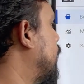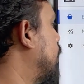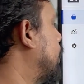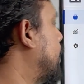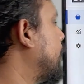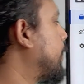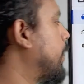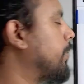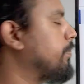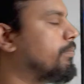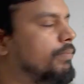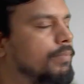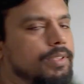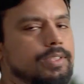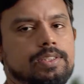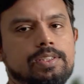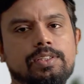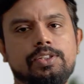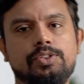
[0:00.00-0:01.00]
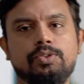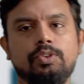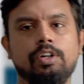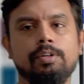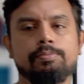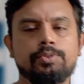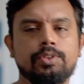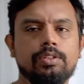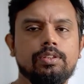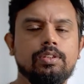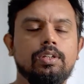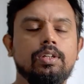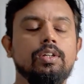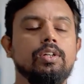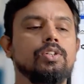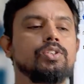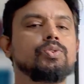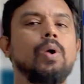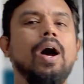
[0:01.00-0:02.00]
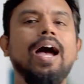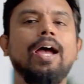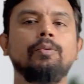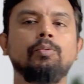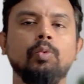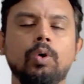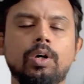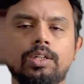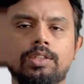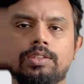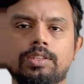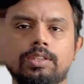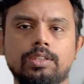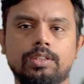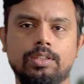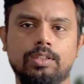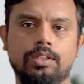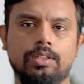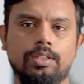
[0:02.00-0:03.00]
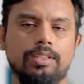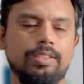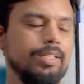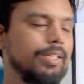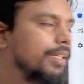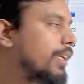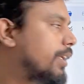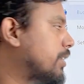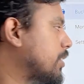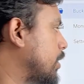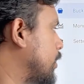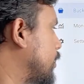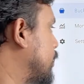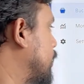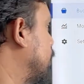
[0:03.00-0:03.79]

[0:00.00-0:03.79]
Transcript: okay, this is the 2 option. So I want the data